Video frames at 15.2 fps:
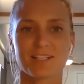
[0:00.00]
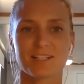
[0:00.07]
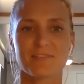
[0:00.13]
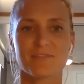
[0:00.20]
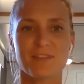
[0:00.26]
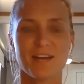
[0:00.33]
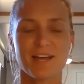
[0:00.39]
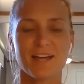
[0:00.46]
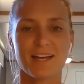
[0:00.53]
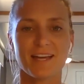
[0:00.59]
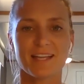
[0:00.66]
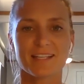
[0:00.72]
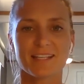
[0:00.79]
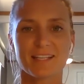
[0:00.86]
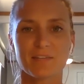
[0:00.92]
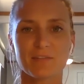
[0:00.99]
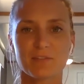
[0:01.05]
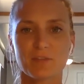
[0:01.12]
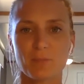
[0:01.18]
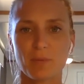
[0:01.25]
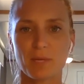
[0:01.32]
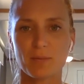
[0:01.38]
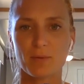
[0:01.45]
love that. And if the
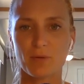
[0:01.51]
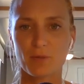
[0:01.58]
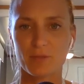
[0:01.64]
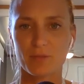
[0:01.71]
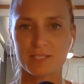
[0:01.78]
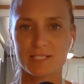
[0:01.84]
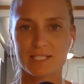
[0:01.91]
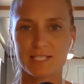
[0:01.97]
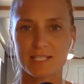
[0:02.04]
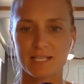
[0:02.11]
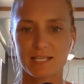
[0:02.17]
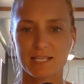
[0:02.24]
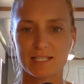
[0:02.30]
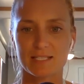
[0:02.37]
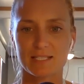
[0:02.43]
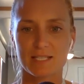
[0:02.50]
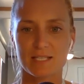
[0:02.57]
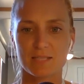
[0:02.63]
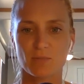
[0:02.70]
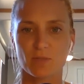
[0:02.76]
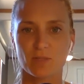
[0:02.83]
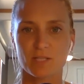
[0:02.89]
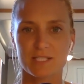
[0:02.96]
people who are listening into this
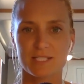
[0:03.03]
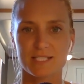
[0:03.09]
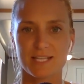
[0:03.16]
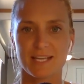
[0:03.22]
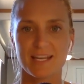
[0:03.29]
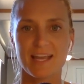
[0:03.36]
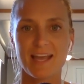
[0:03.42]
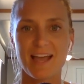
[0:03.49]
podcast today